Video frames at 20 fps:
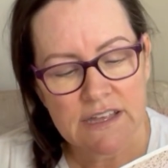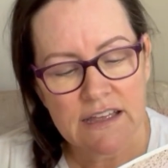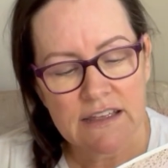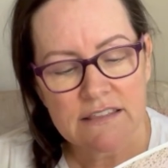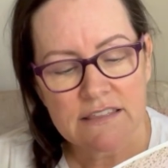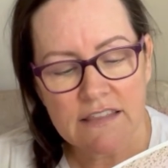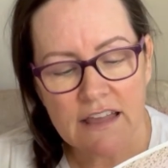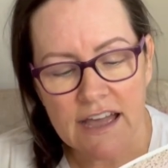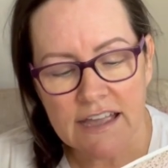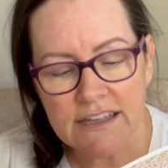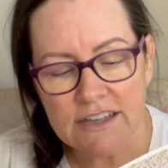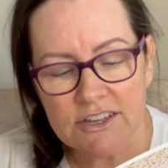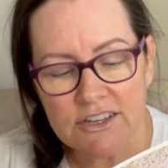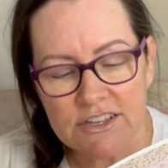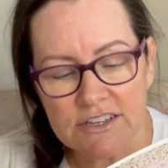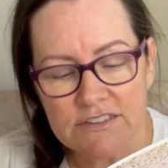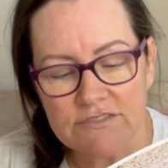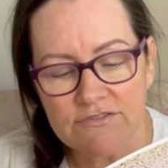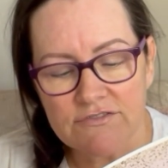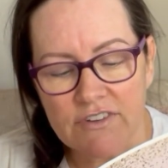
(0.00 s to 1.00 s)
Like a
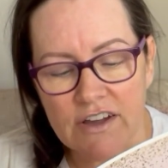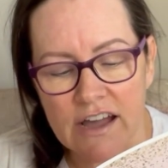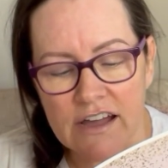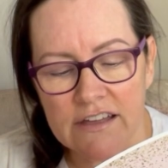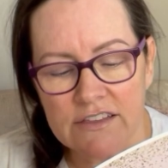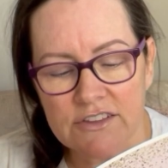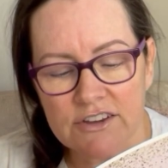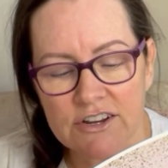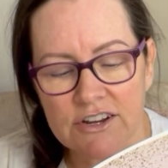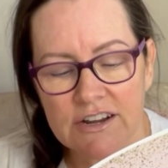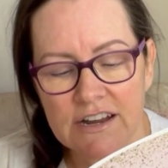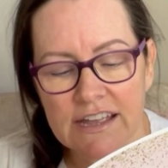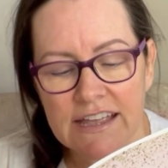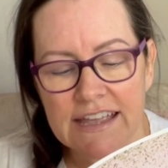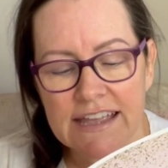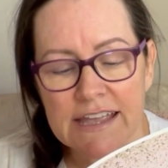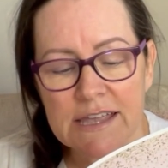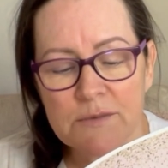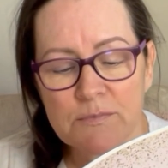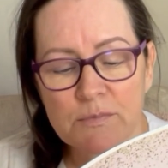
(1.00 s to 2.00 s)
good father,
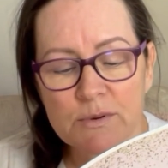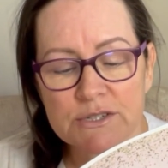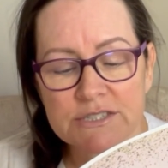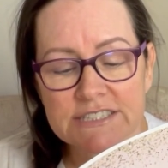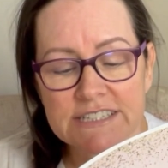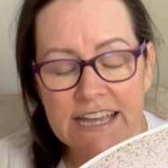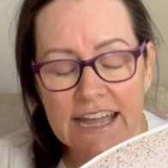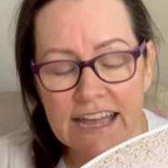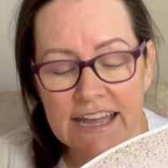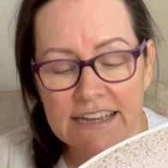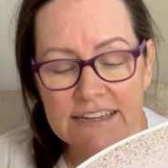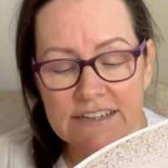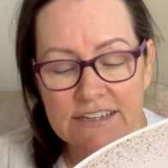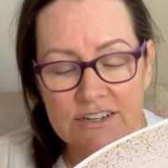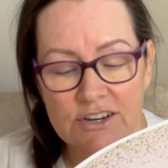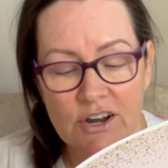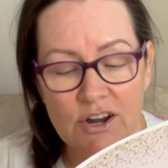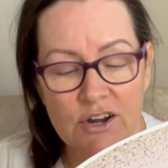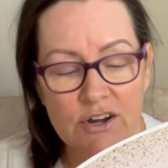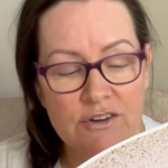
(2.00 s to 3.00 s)
he protected
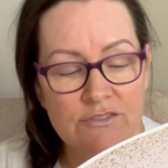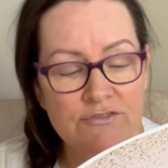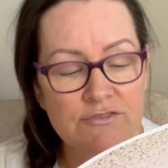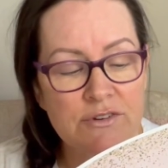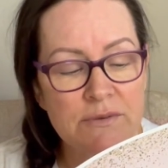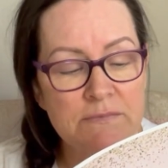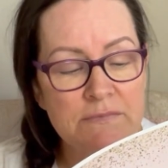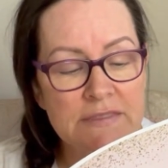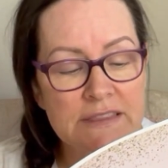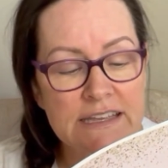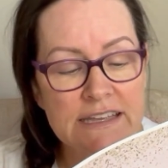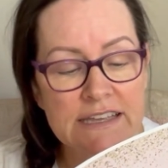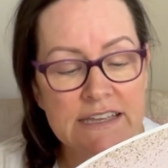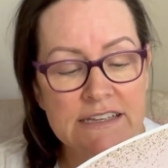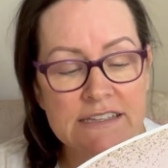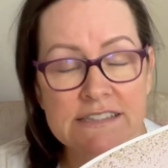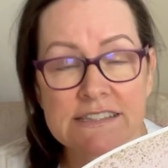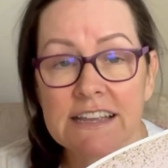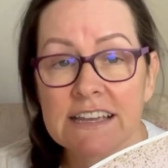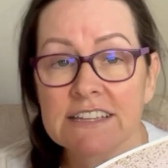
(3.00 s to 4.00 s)
her from
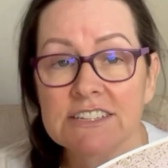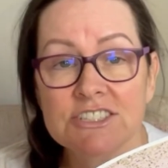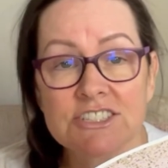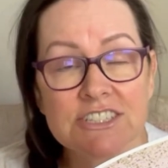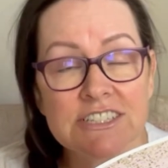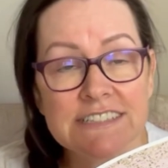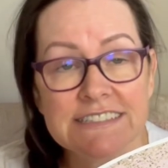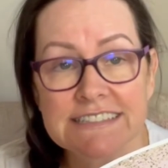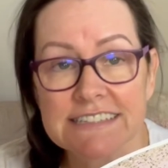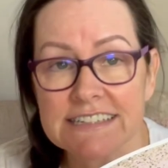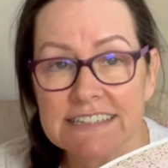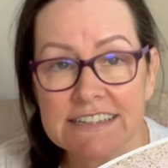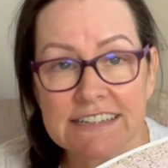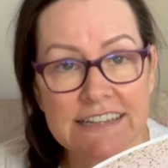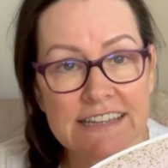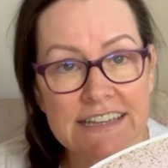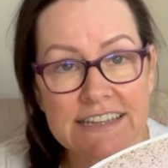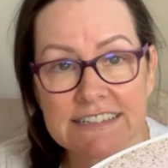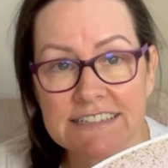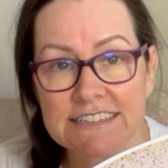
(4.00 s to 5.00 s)
things she didn't
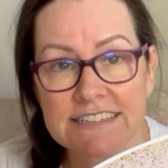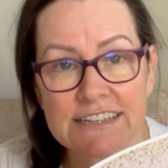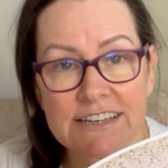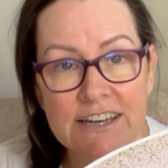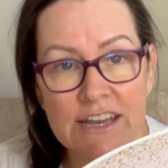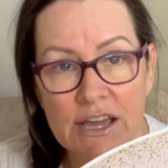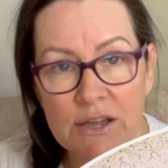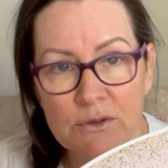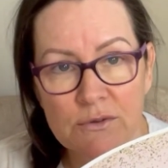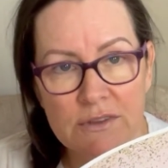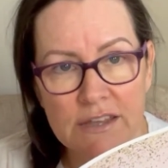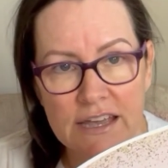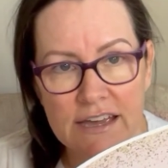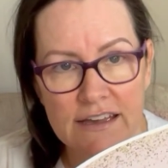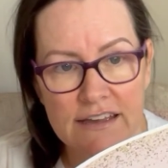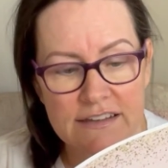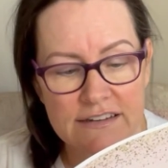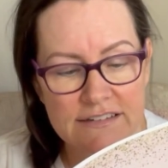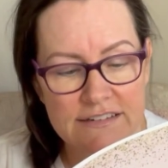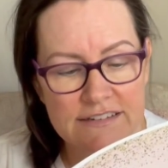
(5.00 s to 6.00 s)
need to know
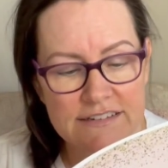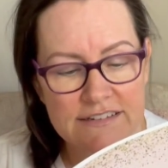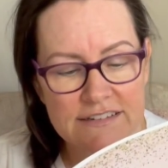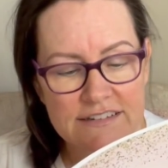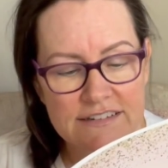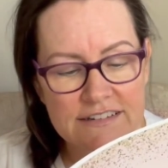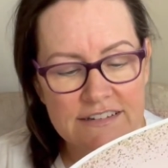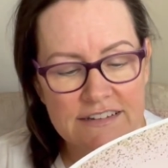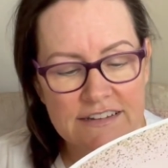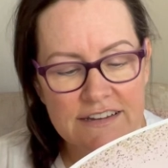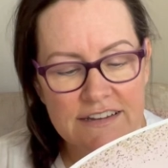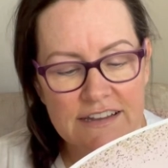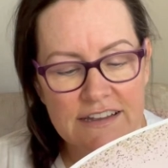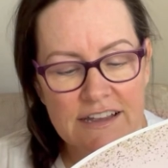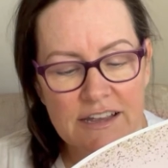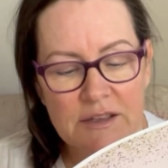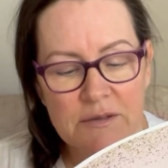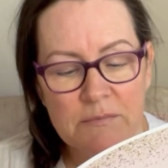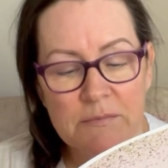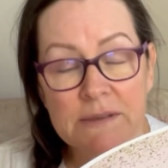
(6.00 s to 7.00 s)
yet
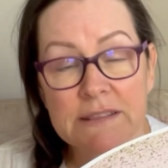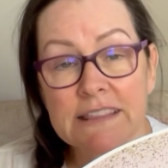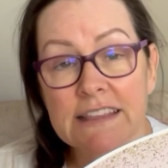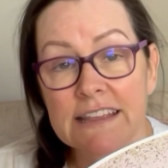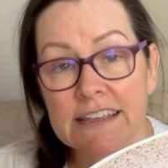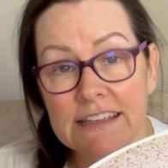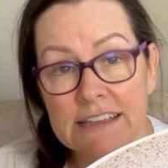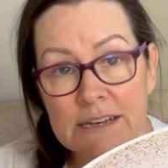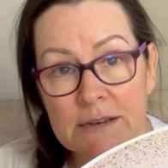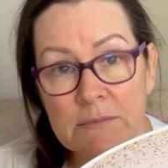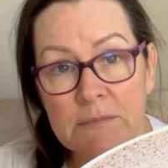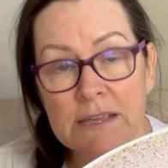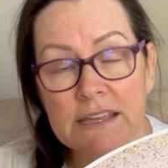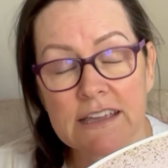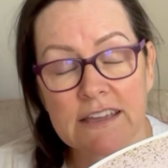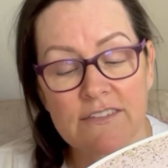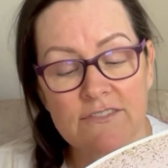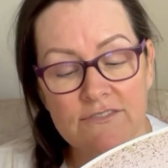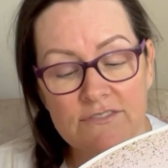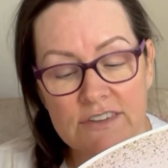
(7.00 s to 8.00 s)
but the enemy
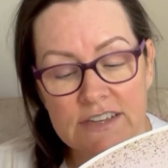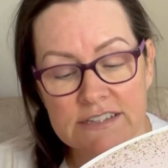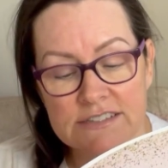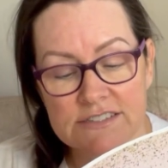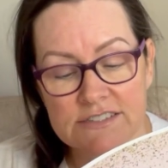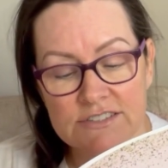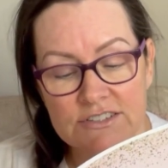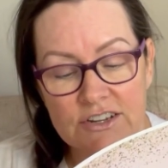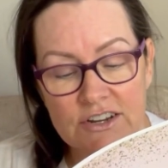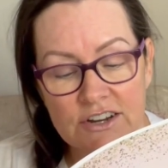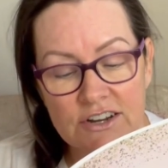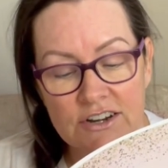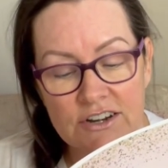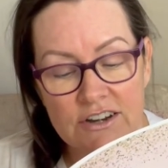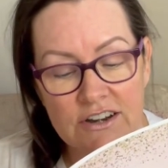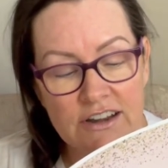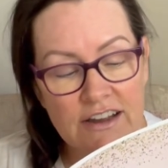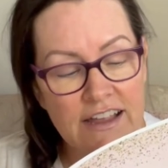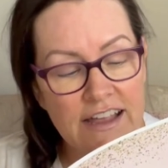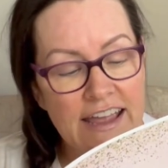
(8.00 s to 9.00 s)
convinced
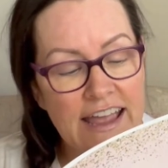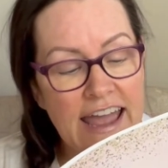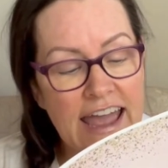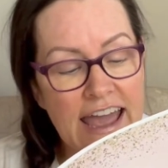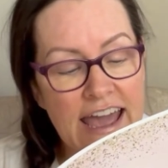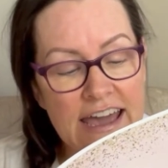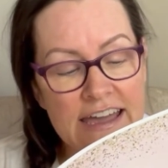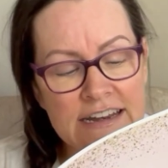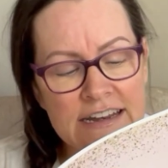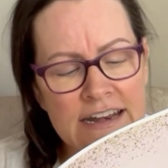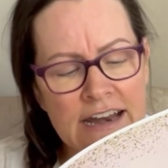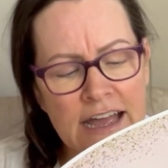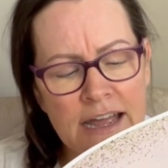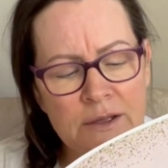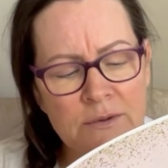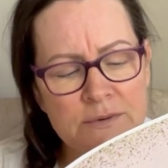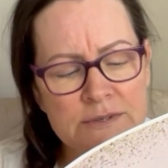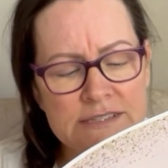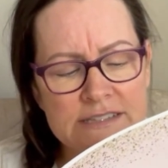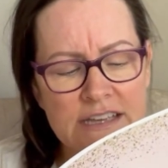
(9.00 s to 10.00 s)
her Adonai
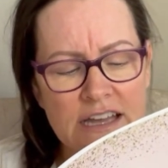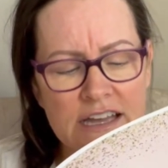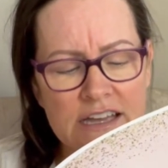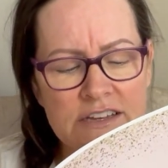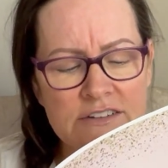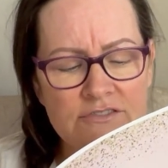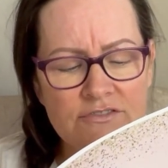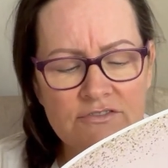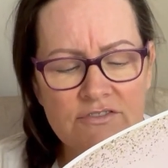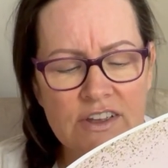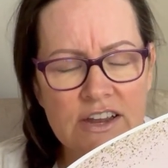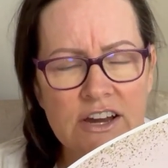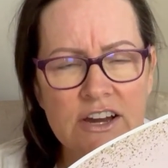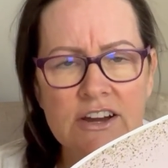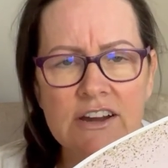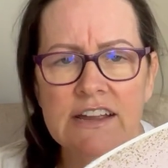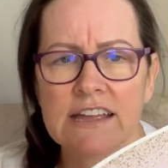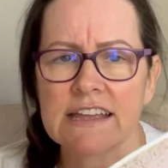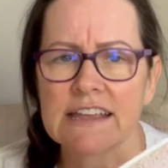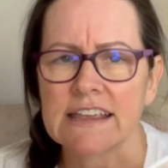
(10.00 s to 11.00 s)
was unfair
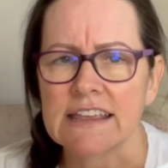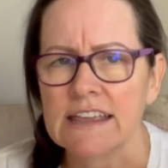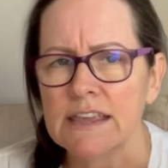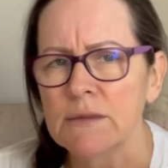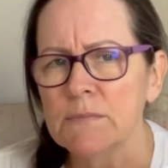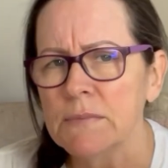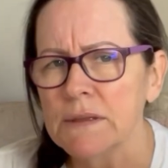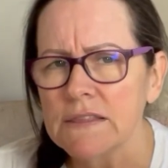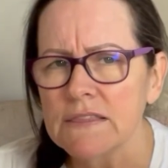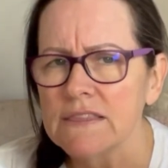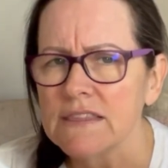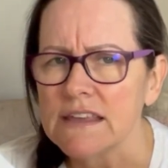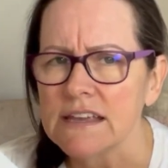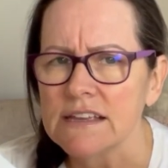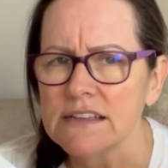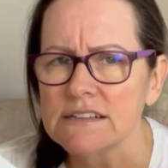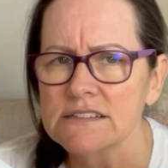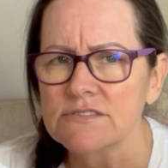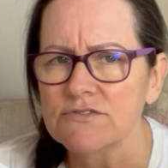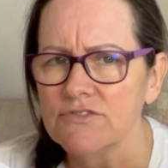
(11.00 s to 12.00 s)
in keeping
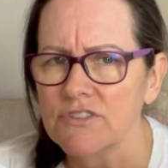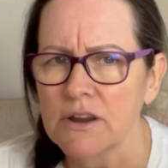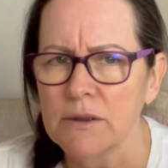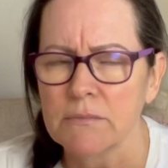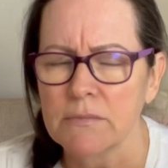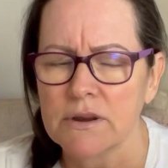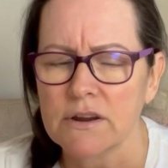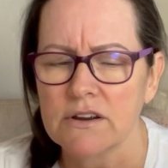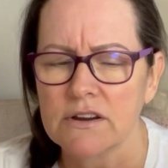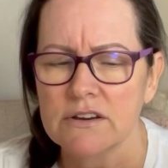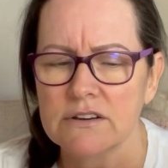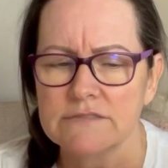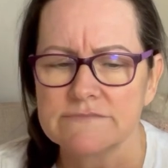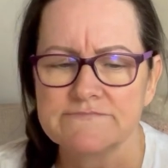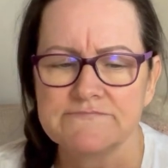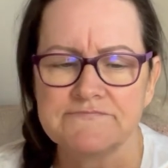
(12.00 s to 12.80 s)
things from her.